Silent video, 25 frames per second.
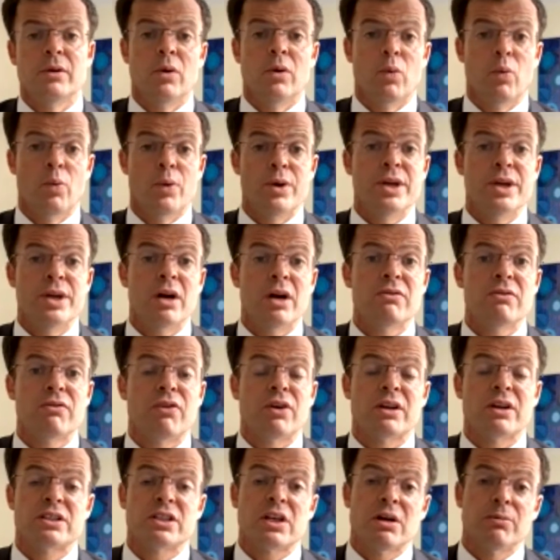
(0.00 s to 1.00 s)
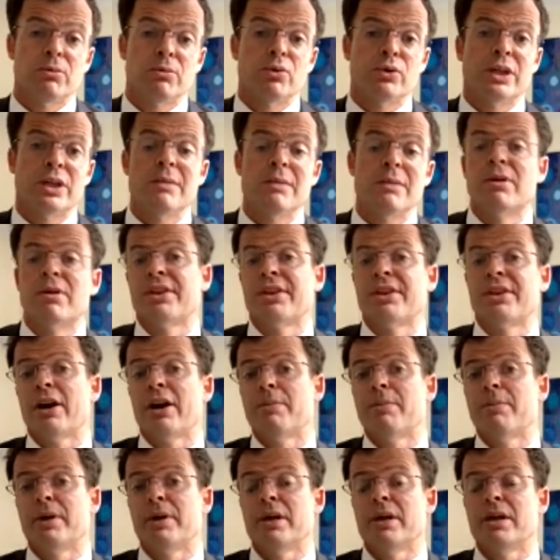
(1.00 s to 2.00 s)
We know, for example,
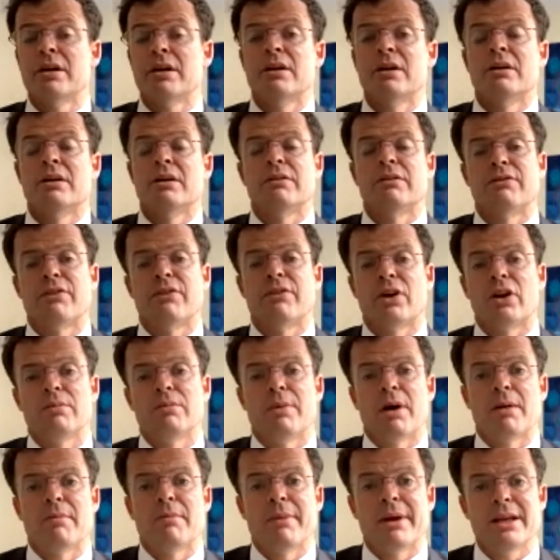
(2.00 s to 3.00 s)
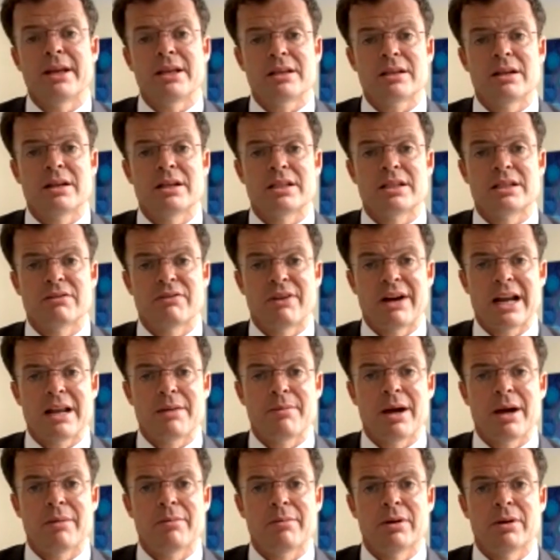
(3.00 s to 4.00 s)
chemotherapy followed by maintenance
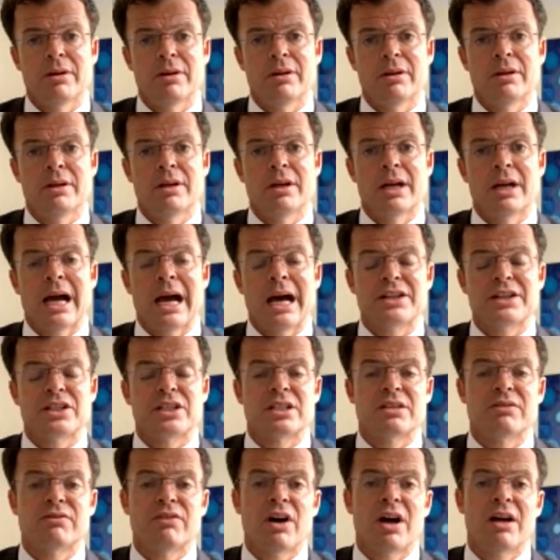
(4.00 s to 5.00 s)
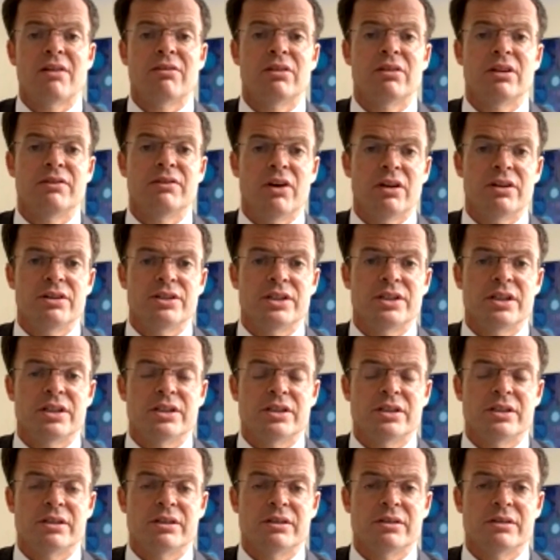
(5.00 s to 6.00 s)
durvalumab has a survival
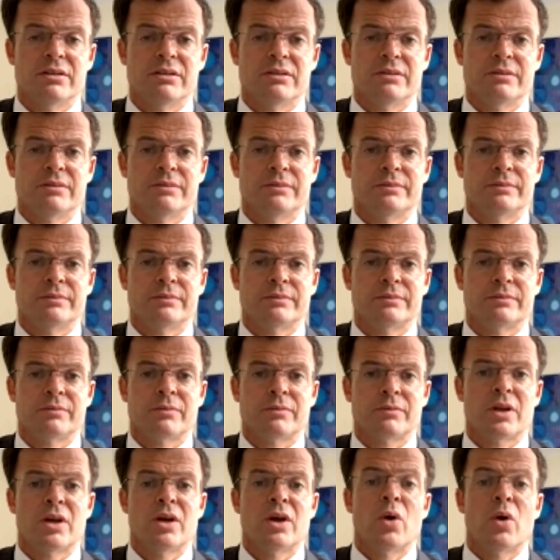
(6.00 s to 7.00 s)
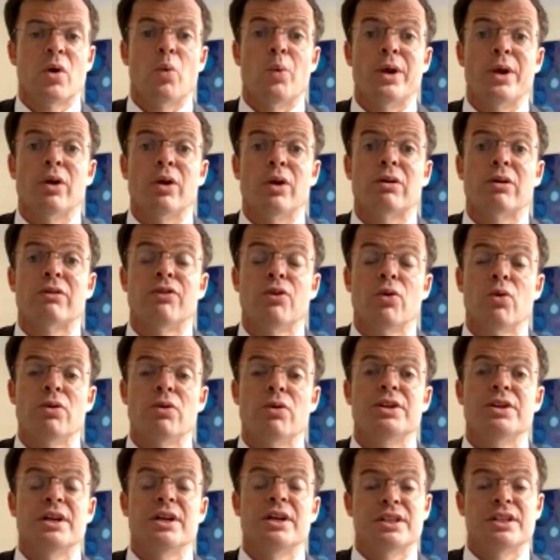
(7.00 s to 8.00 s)
advantage. We look
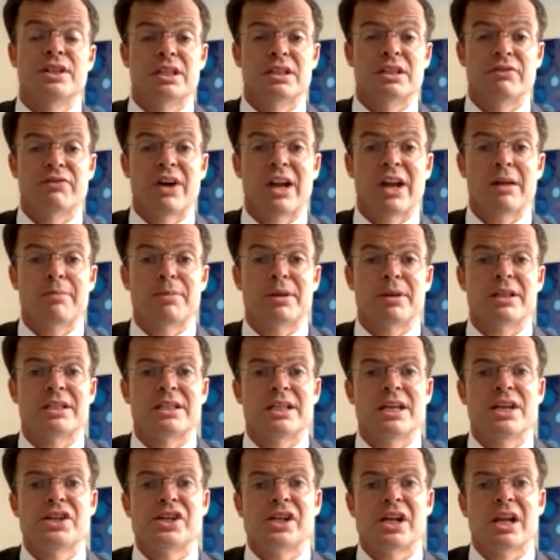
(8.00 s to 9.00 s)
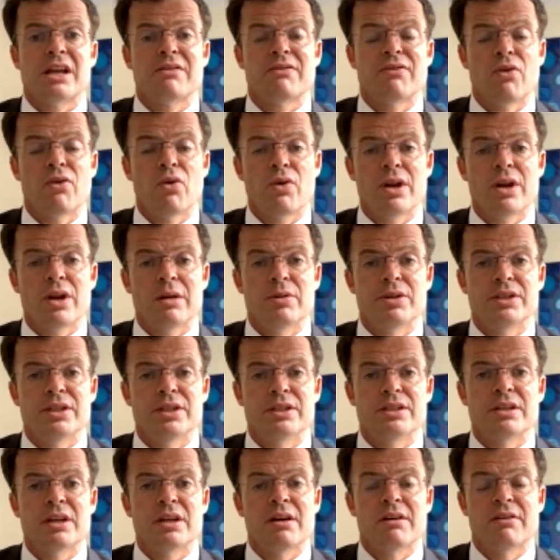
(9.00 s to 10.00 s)
forward to developing CTLA-4
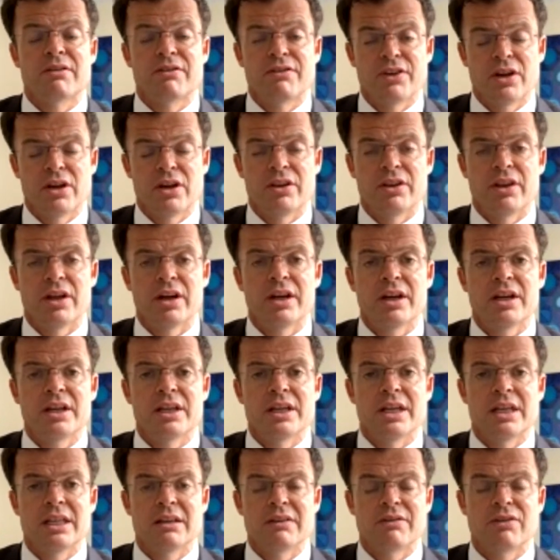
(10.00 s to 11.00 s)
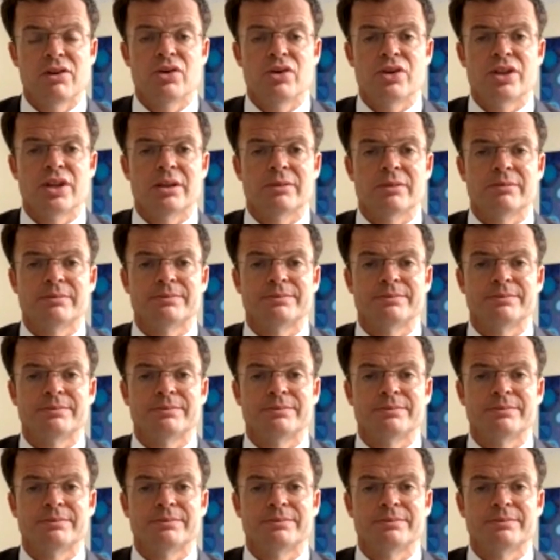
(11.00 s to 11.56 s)
inhibitors further in the future.